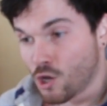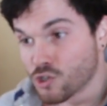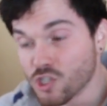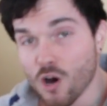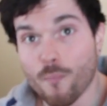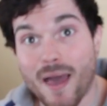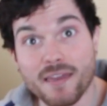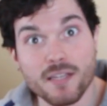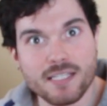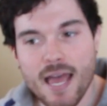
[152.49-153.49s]
So
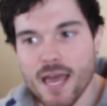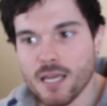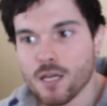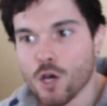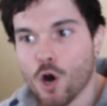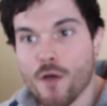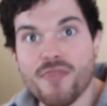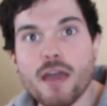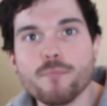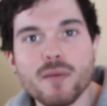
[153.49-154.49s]
back in the day,
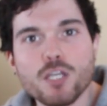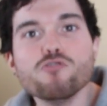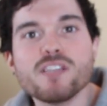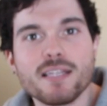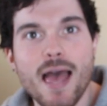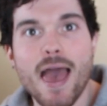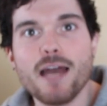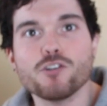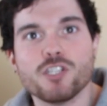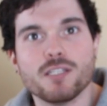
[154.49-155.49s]
they would be using that
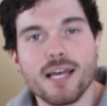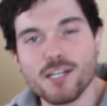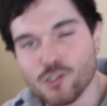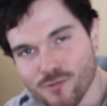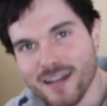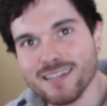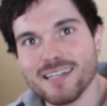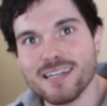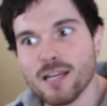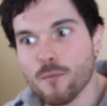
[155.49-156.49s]
energy that
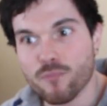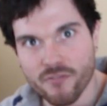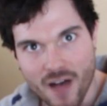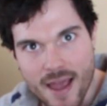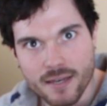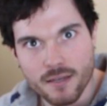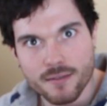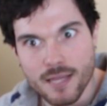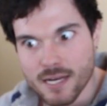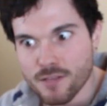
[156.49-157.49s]
adrenaline provided.
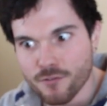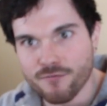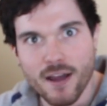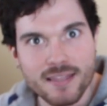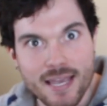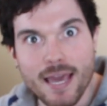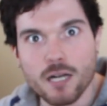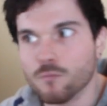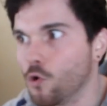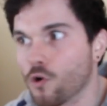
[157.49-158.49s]
They'd either fight the
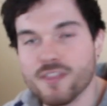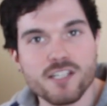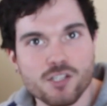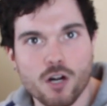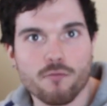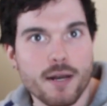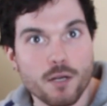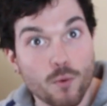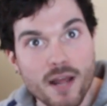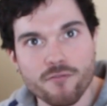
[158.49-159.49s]
animal or they'd start
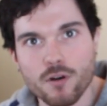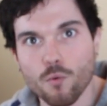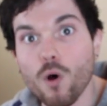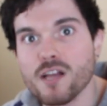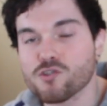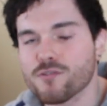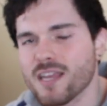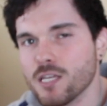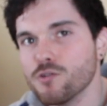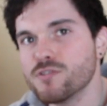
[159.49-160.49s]
running, whatever it was. So
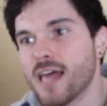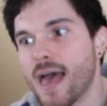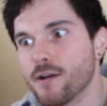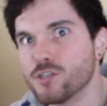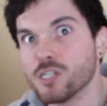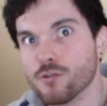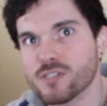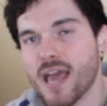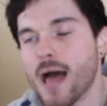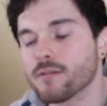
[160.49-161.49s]
they'd use that energy,
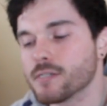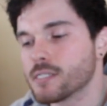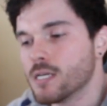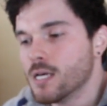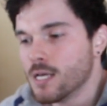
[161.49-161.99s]
those calories.